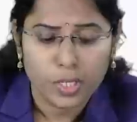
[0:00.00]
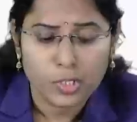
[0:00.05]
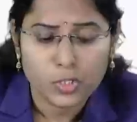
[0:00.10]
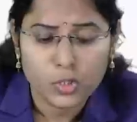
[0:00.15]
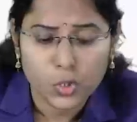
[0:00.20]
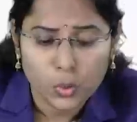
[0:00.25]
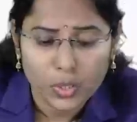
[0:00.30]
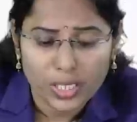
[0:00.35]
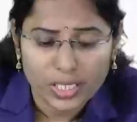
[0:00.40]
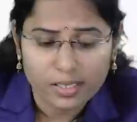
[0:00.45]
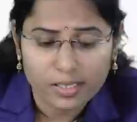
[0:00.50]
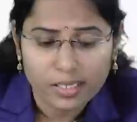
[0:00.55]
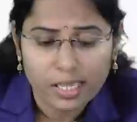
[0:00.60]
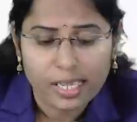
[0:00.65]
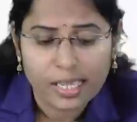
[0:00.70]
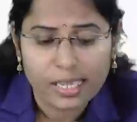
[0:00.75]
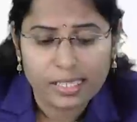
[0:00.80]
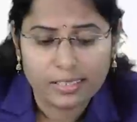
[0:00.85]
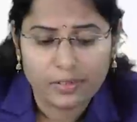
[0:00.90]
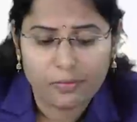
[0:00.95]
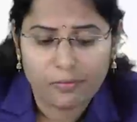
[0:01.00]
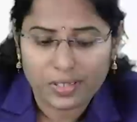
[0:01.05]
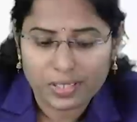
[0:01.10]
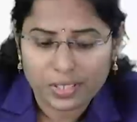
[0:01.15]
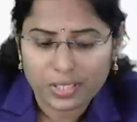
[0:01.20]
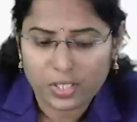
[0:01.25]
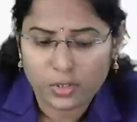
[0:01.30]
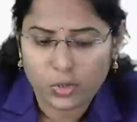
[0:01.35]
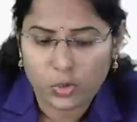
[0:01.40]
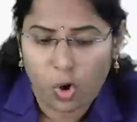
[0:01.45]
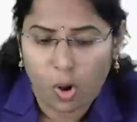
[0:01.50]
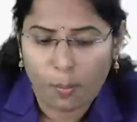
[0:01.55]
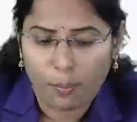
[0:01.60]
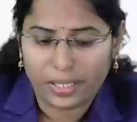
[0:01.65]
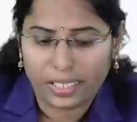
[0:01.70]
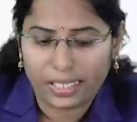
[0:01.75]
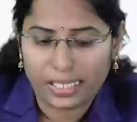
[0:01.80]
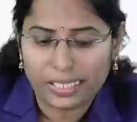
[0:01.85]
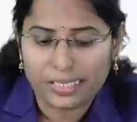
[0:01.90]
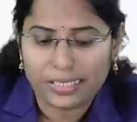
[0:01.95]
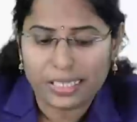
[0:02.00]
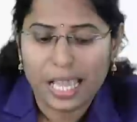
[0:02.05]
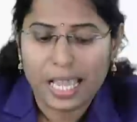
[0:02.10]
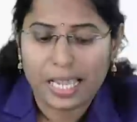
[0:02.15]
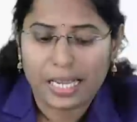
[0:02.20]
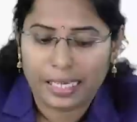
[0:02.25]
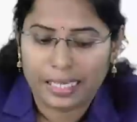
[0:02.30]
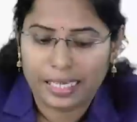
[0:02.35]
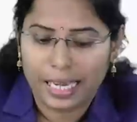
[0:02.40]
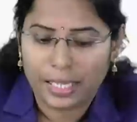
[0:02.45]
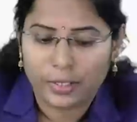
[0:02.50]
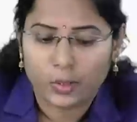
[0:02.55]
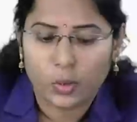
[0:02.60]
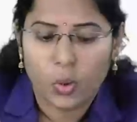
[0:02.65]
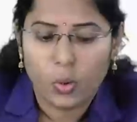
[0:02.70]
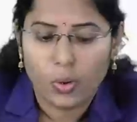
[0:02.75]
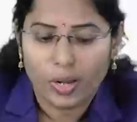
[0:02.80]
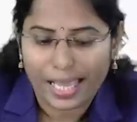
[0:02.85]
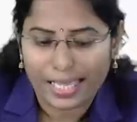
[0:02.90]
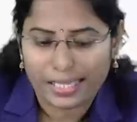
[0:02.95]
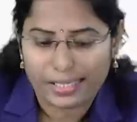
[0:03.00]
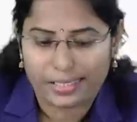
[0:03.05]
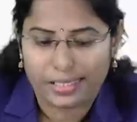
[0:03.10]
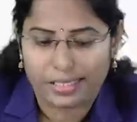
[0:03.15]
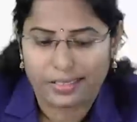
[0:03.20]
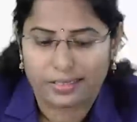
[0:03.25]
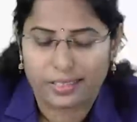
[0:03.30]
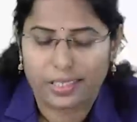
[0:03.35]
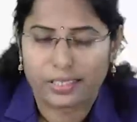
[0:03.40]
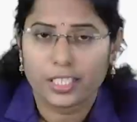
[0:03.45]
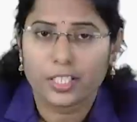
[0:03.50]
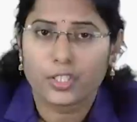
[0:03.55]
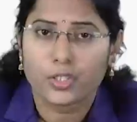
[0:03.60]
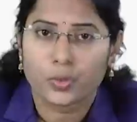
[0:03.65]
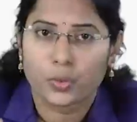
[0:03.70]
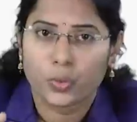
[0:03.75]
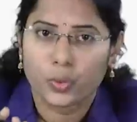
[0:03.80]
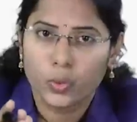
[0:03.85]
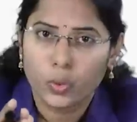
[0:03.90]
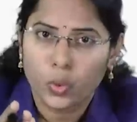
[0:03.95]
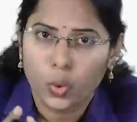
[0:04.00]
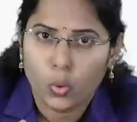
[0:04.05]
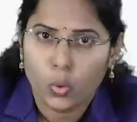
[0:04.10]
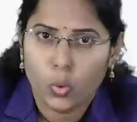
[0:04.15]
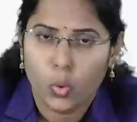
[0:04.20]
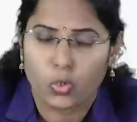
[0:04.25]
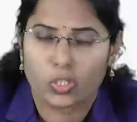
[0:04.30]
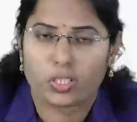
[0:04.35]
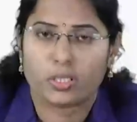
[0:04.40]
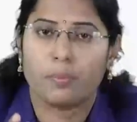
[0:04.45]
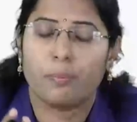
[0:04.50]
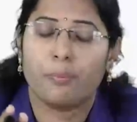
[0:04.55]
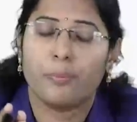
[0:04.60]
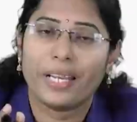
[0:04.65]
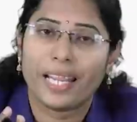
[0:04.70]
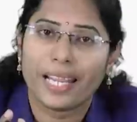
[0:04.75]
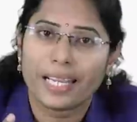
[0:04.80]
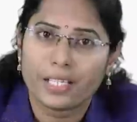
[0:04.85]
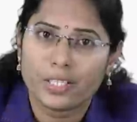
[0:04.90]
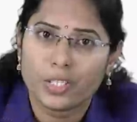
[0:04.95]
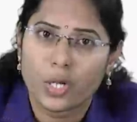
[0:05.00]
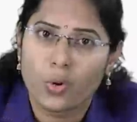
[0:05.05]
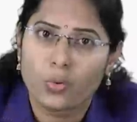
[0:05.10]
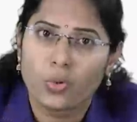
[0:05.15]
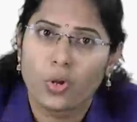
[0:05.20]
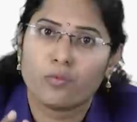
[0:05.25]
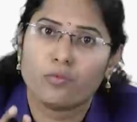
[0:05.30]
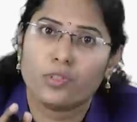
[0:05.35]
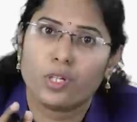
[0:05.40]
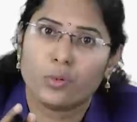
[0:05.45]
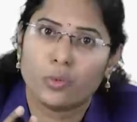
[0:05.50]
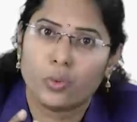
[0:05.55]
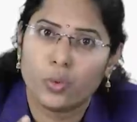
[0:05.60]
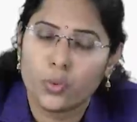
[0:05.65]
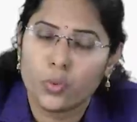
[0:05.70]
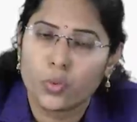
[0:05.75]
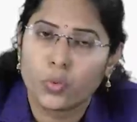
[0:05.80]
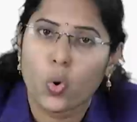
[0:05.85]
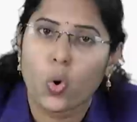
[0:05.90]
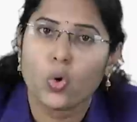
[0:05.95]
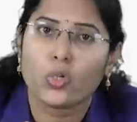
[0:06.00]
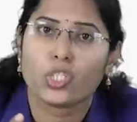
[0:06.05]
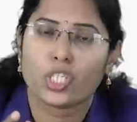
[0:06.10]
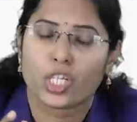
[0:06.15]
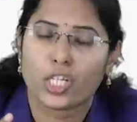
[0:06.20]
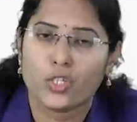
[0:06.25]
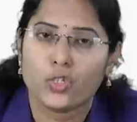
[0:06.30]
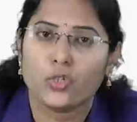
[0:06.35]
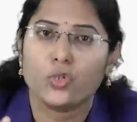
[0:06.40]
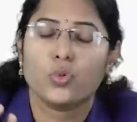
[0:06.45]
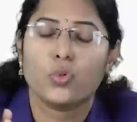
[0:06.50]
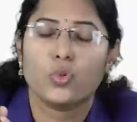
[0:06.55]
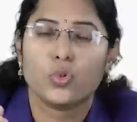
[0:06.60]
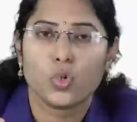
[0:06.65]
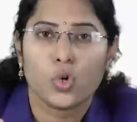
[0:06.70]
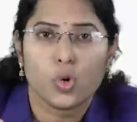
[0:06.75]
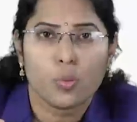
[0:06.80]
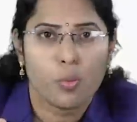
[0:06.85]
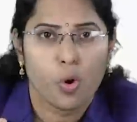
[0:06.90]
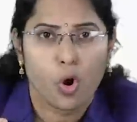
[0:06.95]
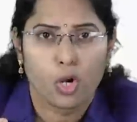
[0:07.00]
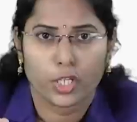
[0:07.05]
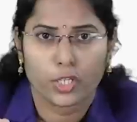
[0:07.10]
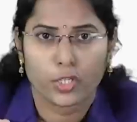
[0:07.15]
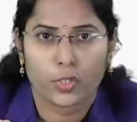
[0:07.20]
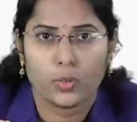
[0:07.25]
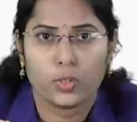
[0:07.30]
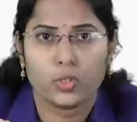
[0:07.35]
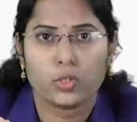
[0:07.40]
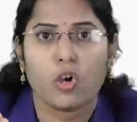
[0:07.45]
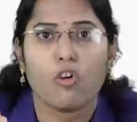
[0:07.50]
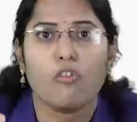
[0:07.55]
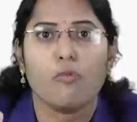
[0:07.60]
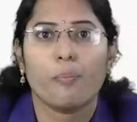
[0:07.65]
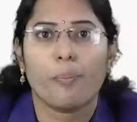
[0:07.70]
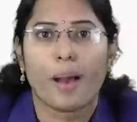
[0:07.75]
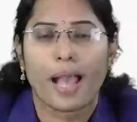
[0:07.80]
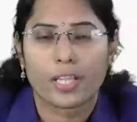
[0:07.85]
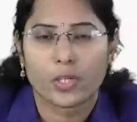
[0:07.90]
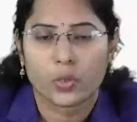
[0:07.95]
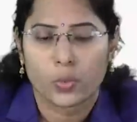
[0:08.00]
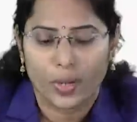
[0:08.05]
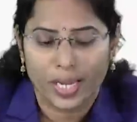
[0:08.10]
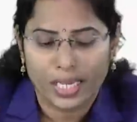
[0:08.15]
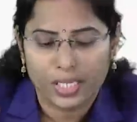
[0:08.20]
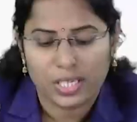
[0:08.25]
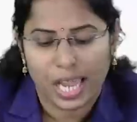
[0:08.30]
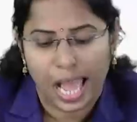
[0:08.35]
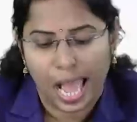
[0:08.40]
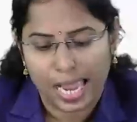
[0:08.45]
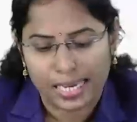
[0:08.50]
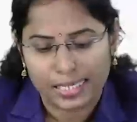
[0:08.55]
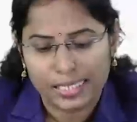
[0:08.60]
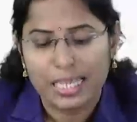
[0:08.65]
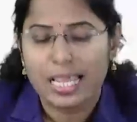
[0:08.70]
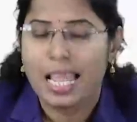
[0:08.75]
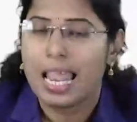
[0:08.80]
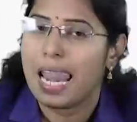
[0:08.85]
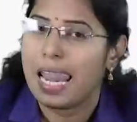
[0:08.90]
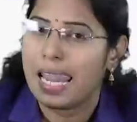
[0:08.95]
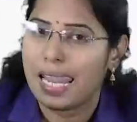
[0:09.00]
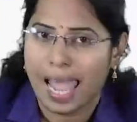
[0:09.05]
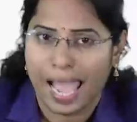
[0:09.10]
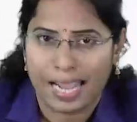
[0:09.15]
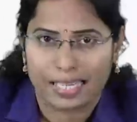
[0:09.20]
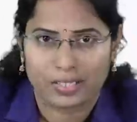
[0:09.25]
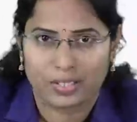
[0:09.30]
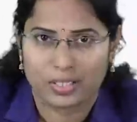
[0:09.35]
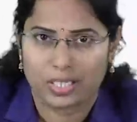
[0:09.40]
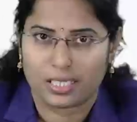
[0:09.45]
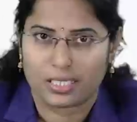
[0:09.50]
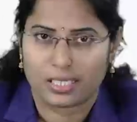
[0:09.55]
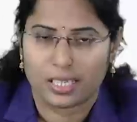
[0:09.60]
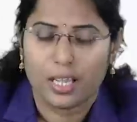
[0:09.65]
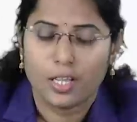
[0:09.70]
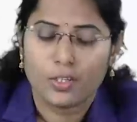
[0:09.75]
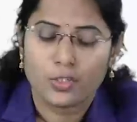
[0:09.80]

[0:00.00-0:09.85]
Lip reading: So, here the first topic is glycolysis, that is glucose, breakdown of the glucose into two molecules of pyruvate and lactate.